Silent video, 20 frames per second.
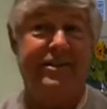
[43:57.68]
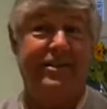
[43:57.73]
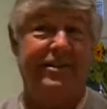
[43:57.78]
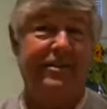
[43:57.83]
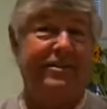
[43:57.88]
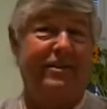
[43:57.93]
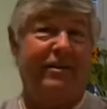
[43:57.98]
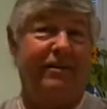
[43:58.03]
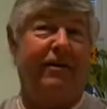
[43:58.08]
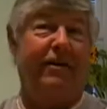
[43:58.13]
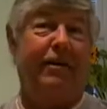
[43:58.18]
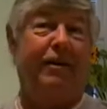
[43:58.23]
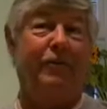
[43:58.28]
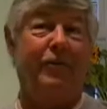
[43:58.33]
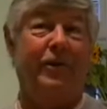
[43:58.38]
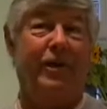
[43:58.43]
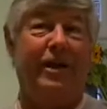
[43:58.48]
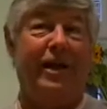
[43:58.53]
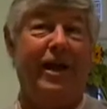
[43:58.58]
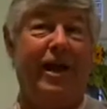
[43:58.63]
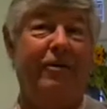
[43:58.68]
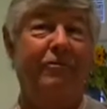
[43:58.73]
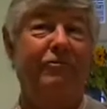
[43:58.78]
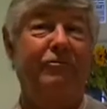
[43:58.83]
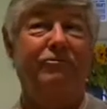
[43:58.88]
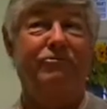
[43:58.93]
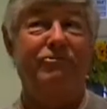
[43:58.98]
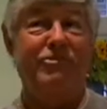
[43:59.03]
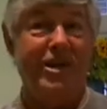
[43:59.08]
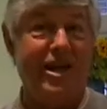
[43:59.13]
He says, because I want to
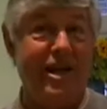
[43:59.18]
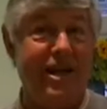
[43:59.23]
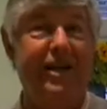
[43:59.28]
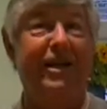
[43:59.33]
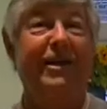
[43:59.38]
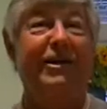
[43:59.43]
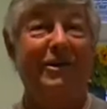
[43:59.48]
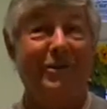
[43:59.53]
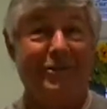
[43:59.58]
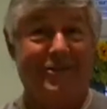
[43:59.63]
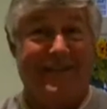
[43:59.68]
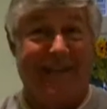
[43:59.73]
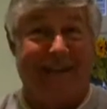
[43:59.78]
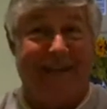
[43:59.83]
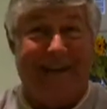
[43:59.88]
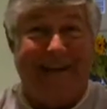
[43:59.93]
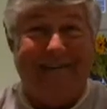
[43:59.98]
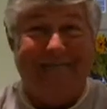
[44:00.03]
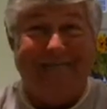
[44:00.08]
know really who did